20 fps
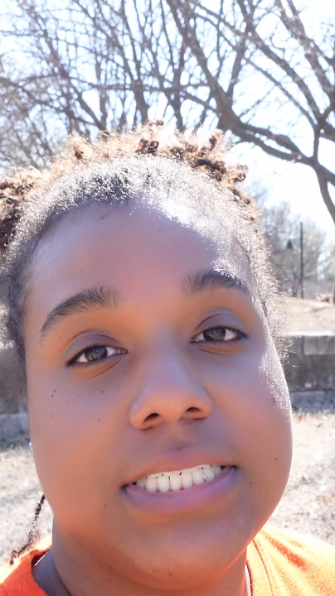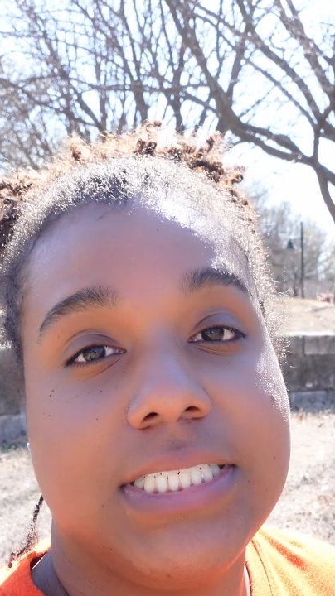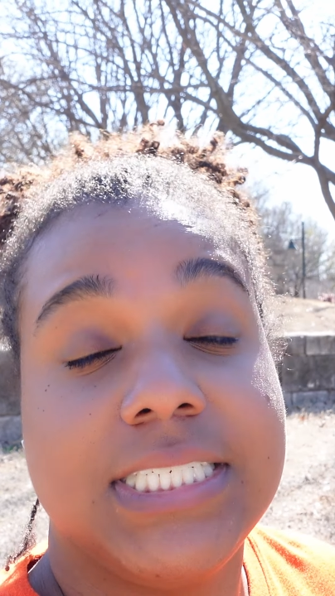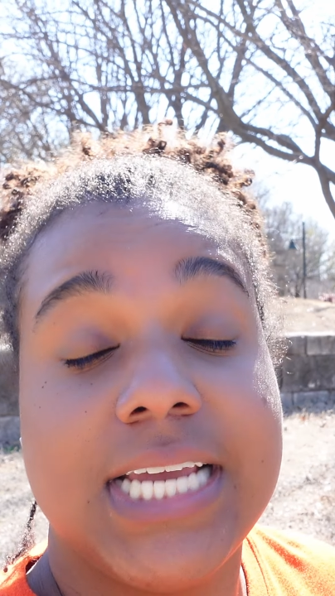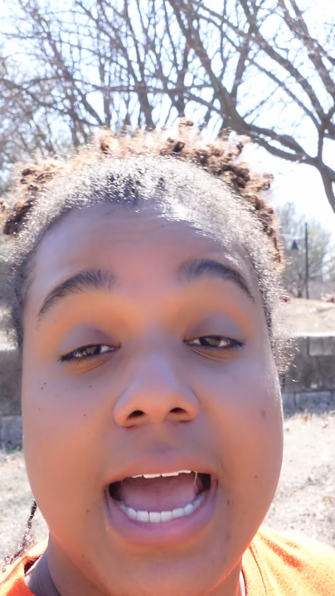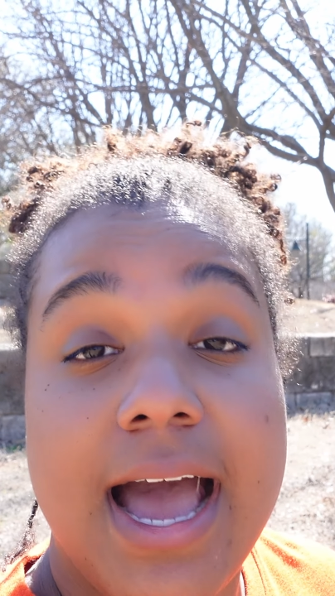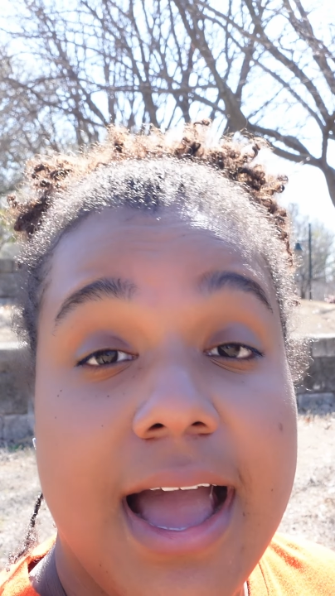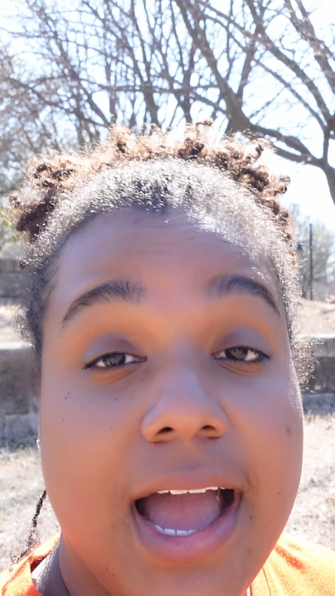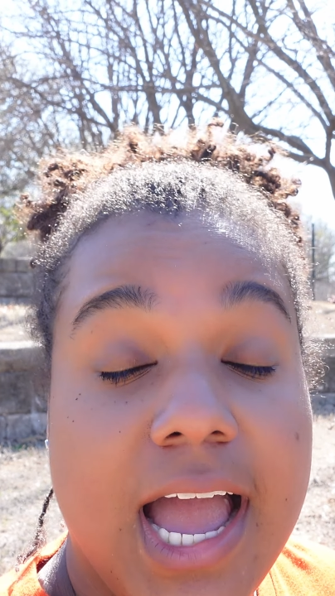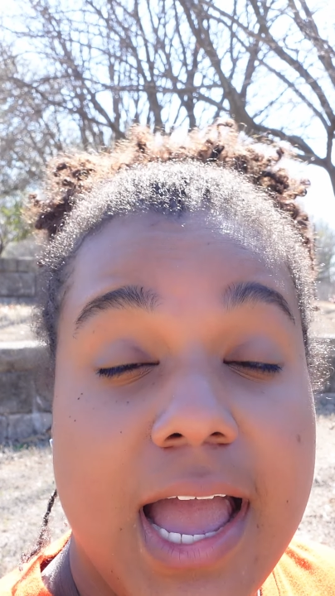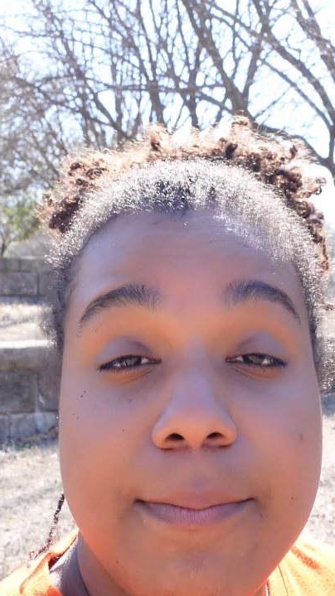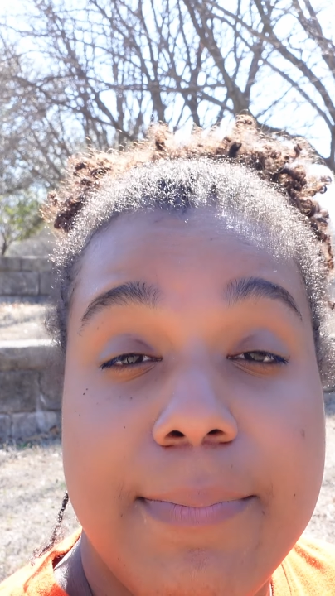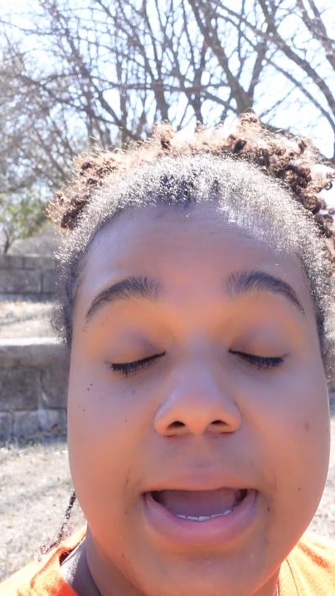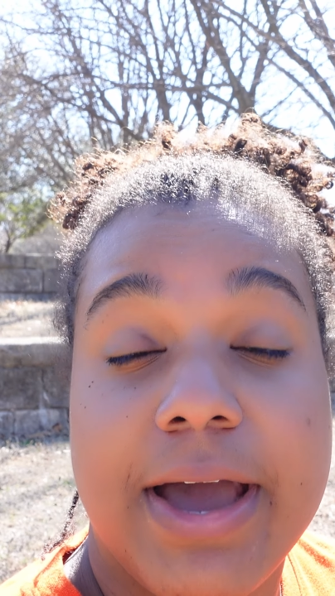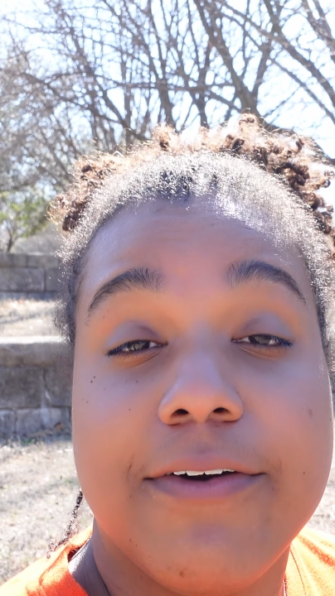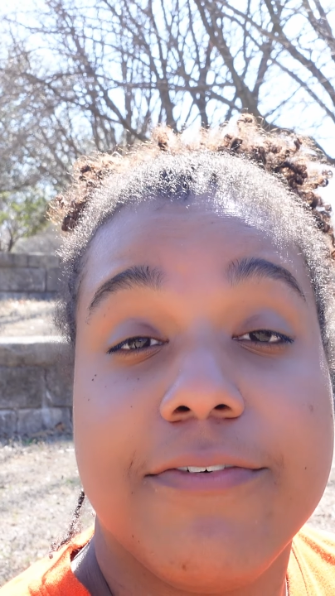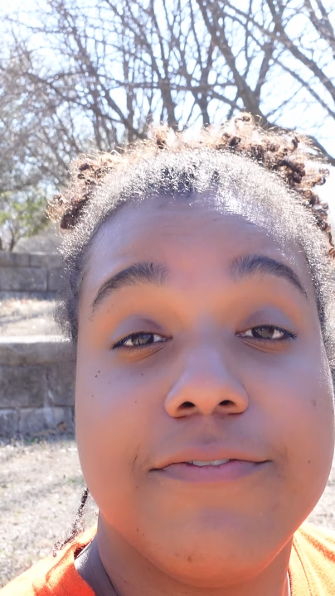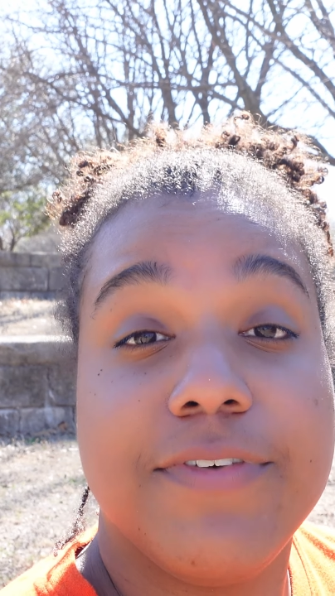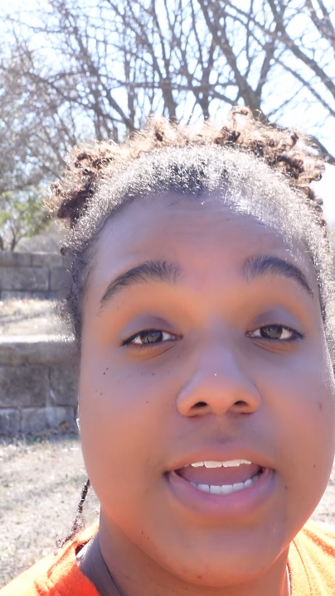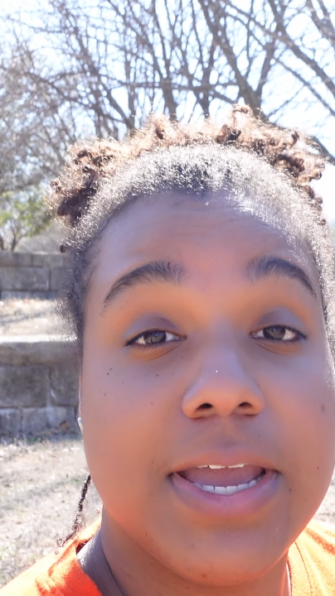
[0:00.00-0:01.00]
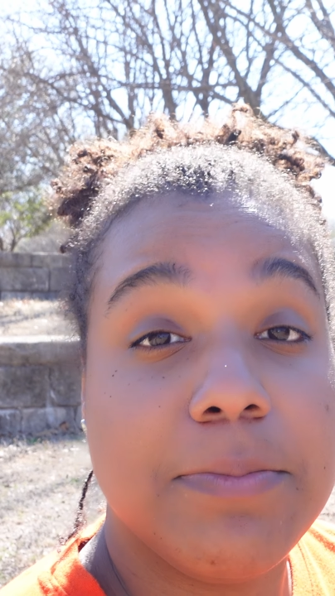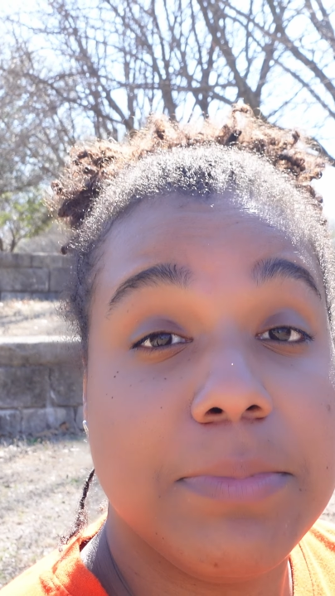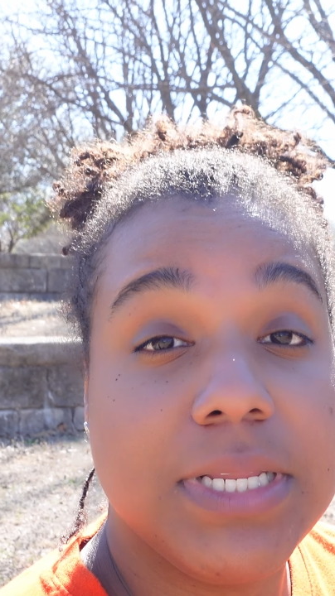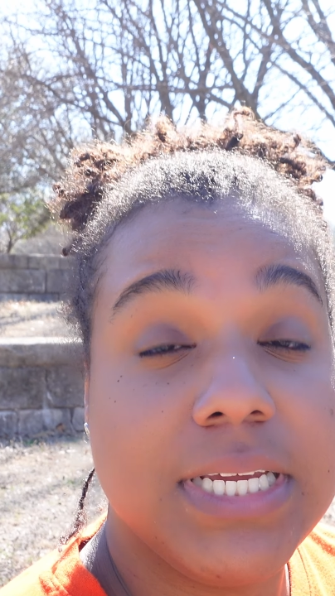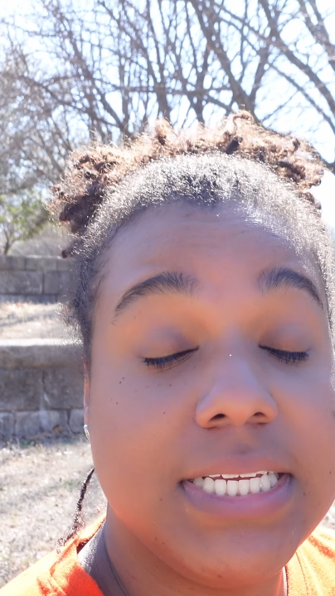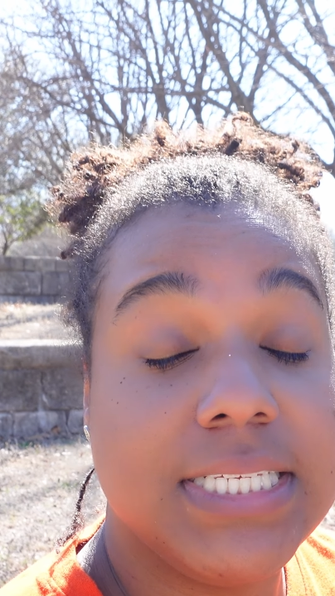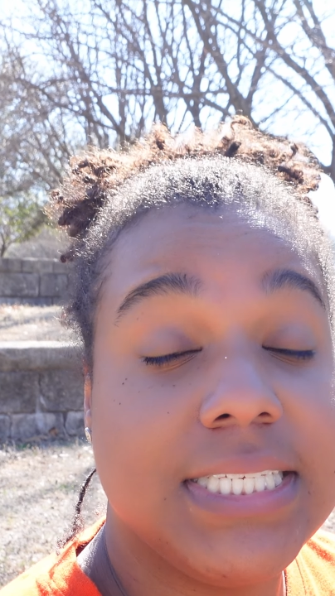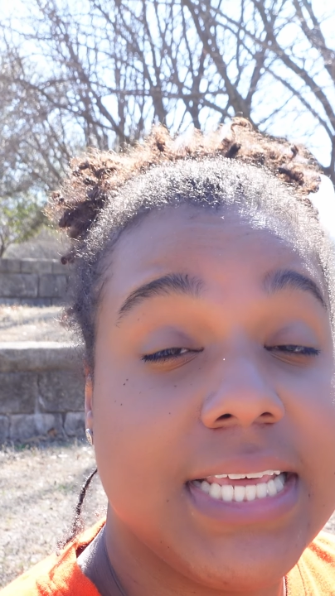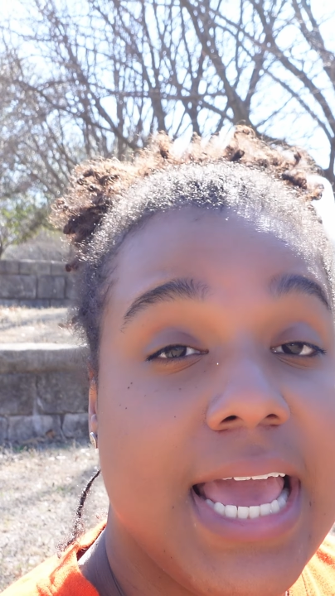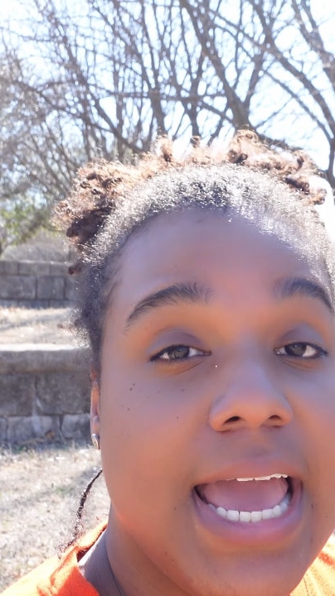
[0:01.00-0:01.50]
job, our
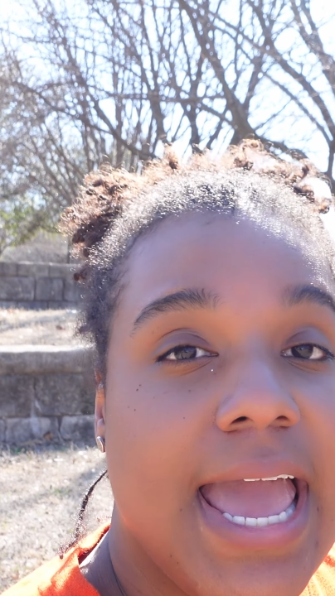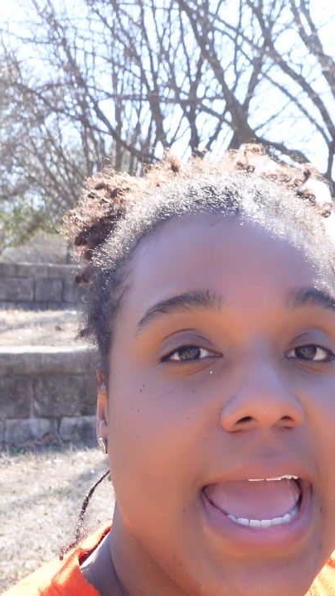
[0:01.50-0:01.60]
families,